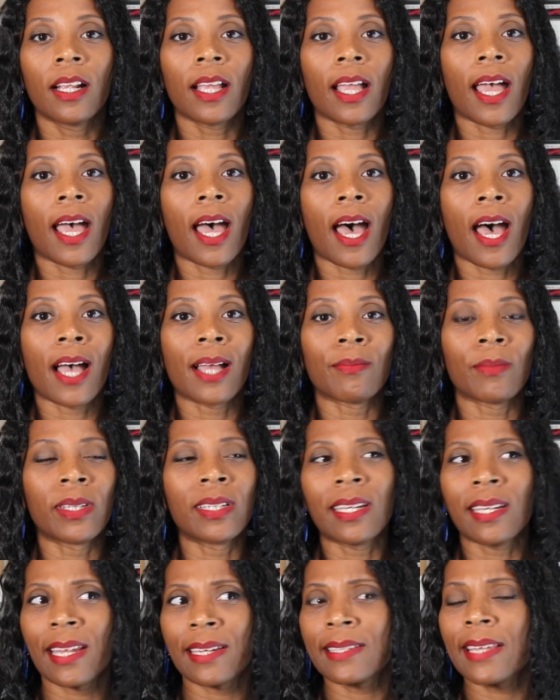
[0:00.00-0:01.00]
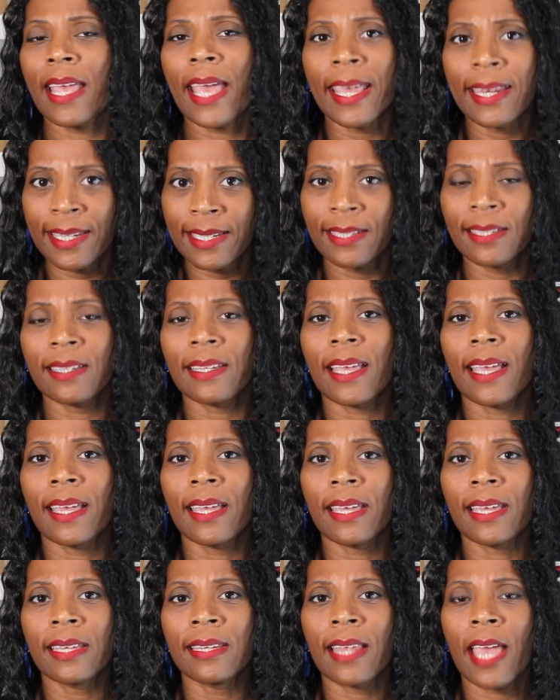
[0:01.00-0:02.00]
in
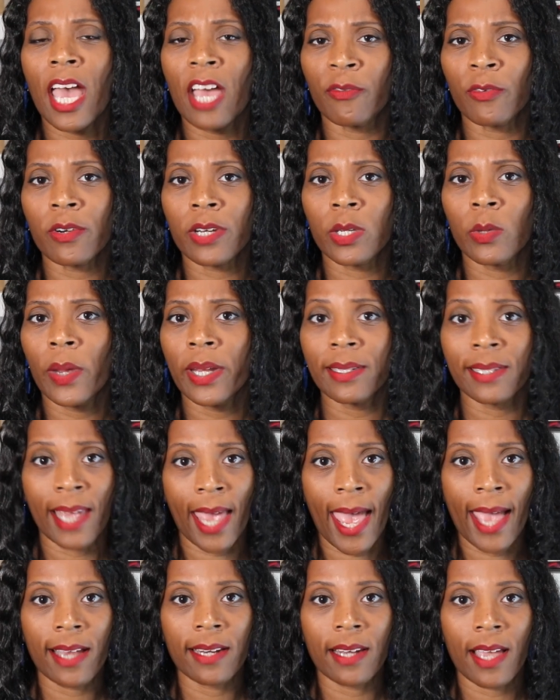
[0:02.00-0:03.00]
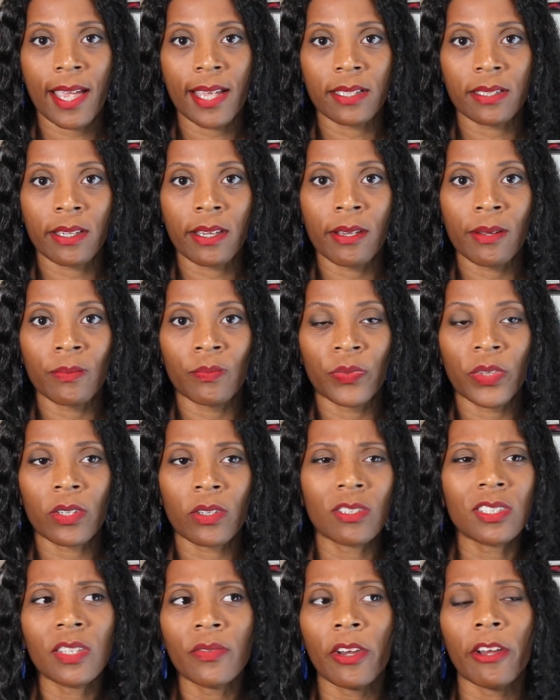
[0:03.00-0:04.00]
an effort to antagonize him,
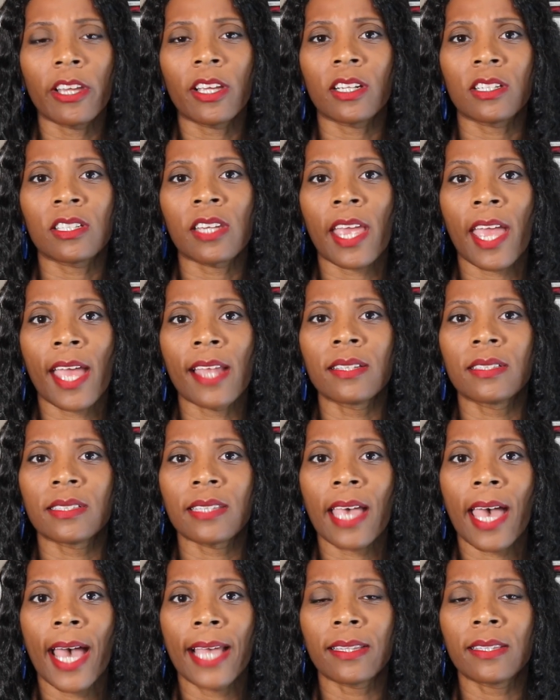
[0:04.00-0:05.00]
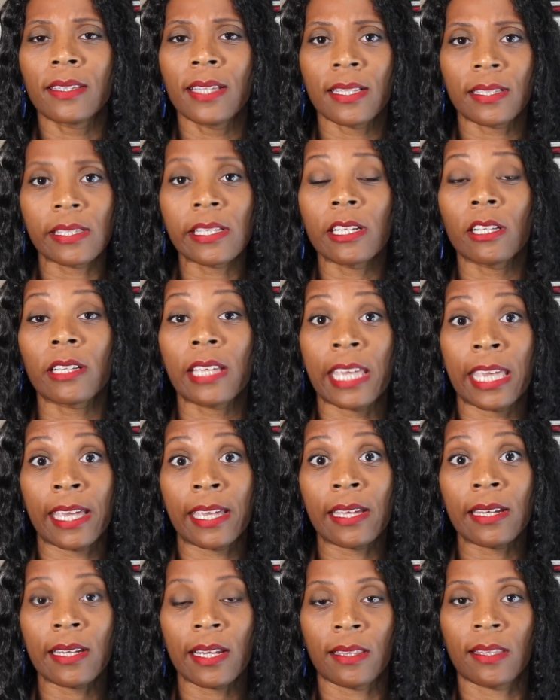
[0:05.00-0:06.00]
there's a very good chance that this little
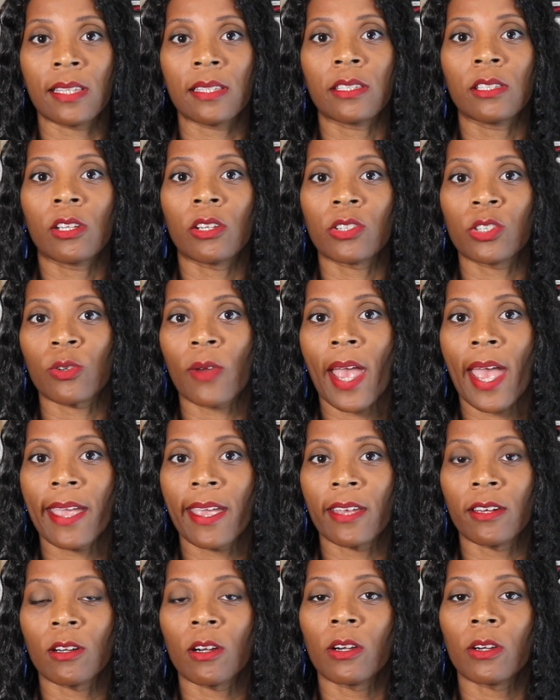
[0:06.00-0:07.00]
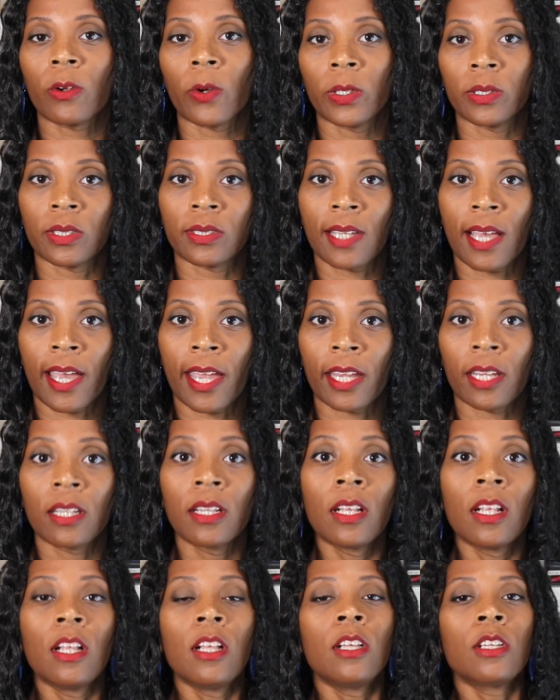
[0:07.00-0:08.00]
kid and this little dragon are going to die.
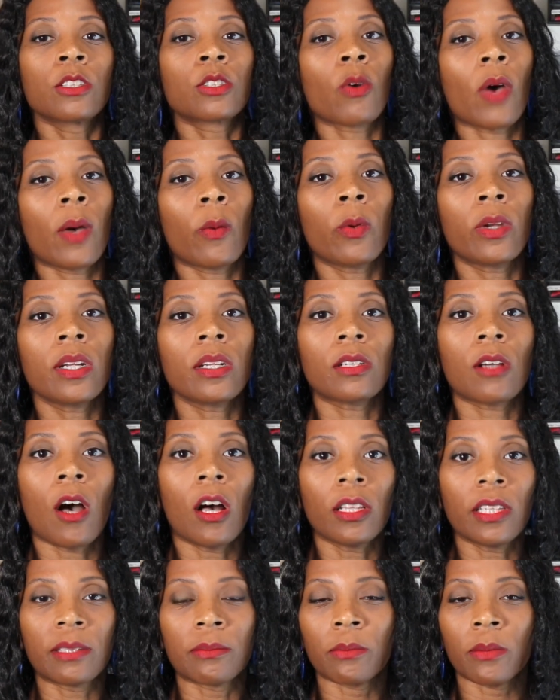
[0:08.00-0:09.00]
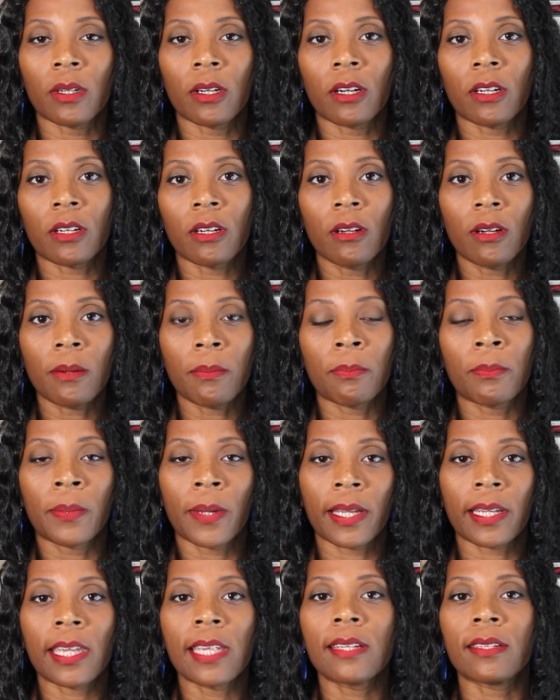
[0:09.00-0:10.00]
So I wouldn't call it murder,
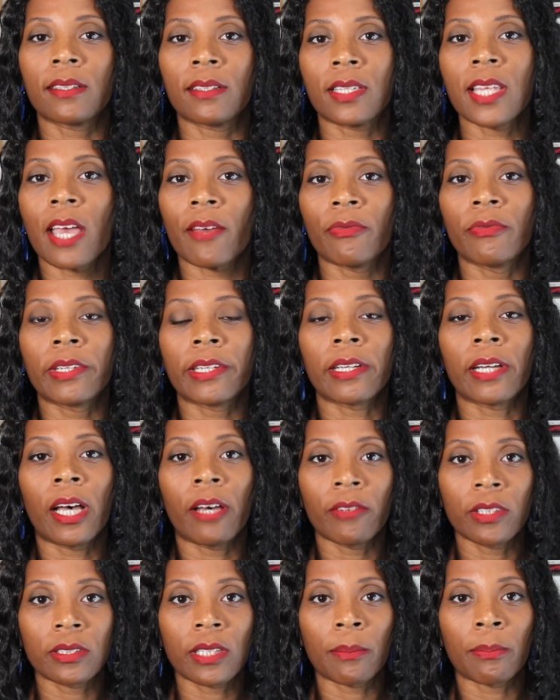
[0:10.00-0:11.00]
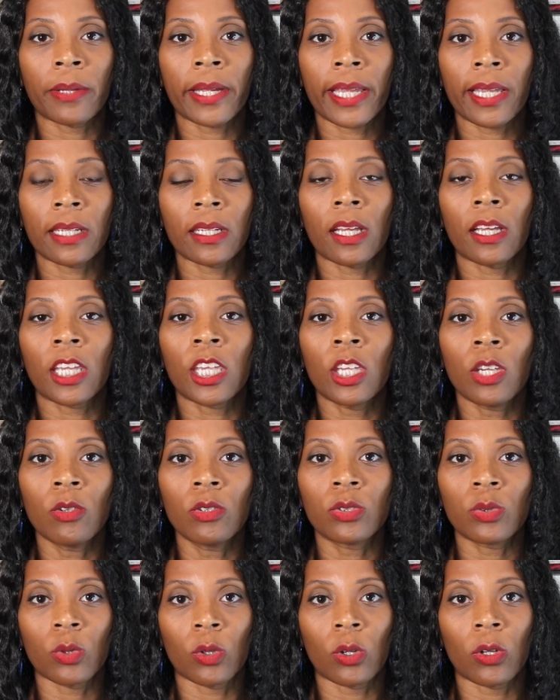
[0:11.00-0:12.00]
but he definitely obviously played a
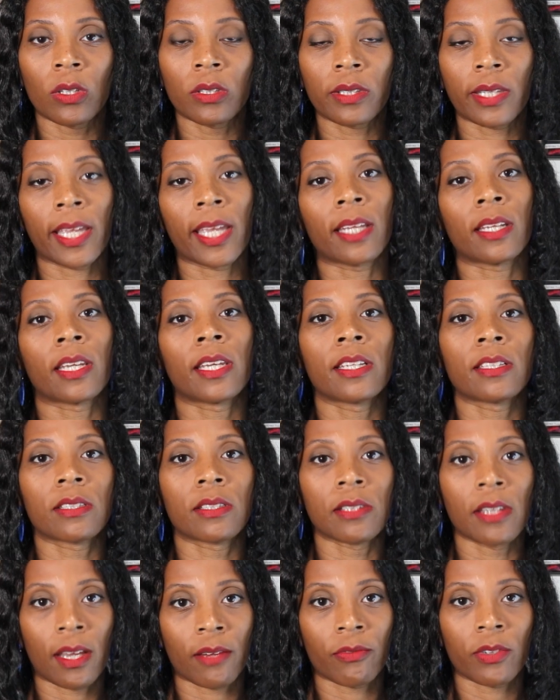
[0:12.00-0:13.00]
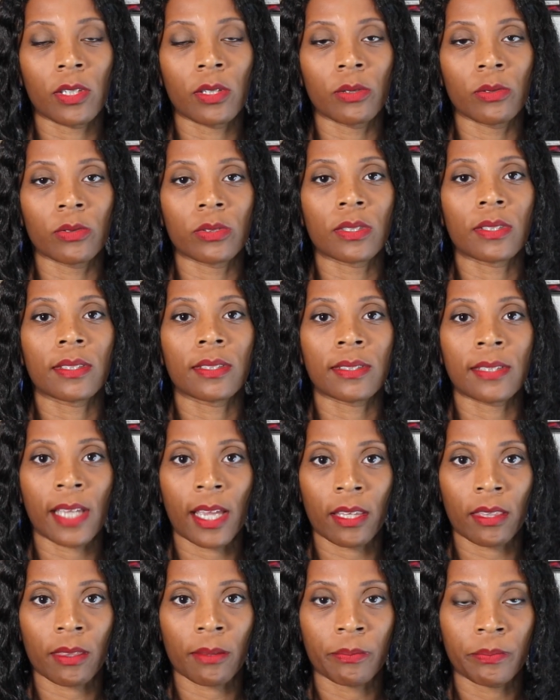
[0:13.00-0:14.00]
huge role in his nephew's
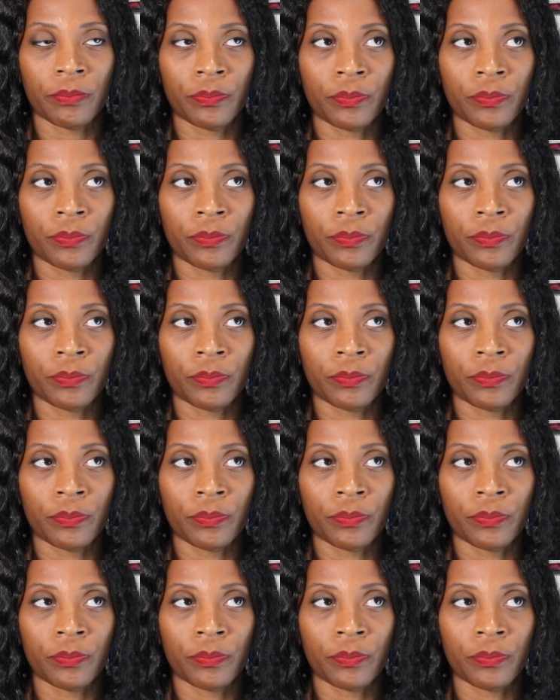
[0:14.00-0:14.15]
death.